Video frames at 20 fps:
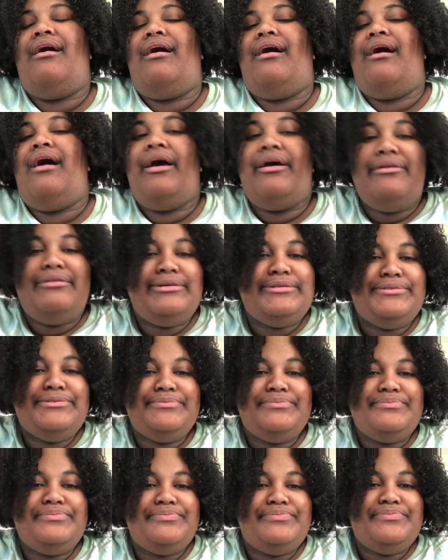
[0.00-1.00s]

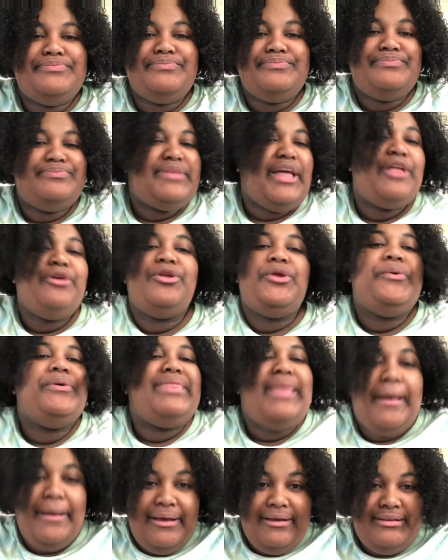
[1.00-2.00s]
I don't know what
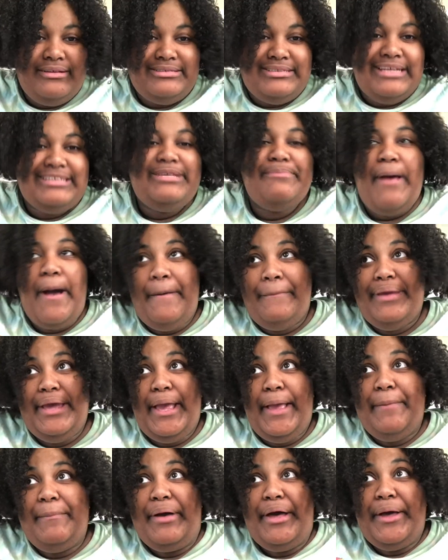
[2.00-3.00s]
that says about
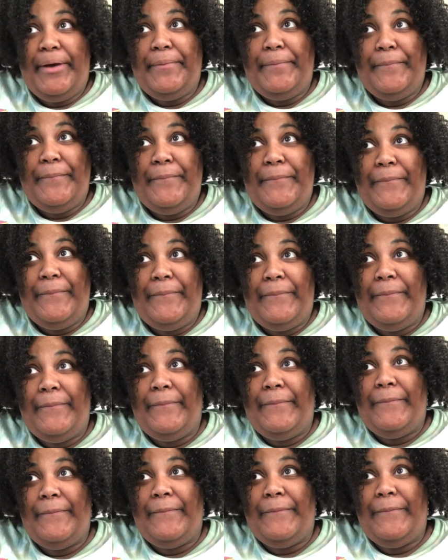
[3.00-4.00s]
me, but
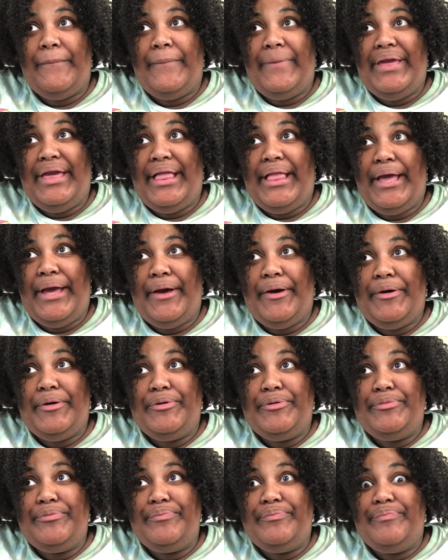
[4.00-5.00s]
you
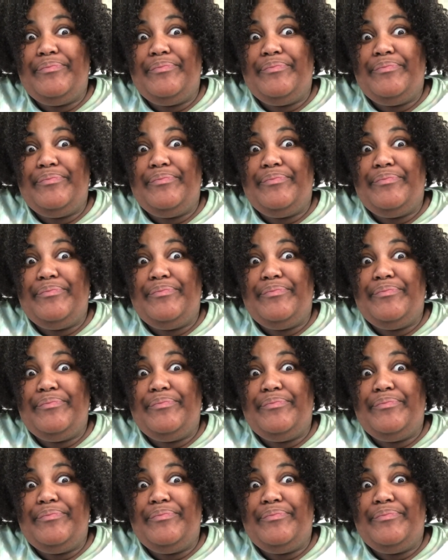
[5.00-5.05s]
know.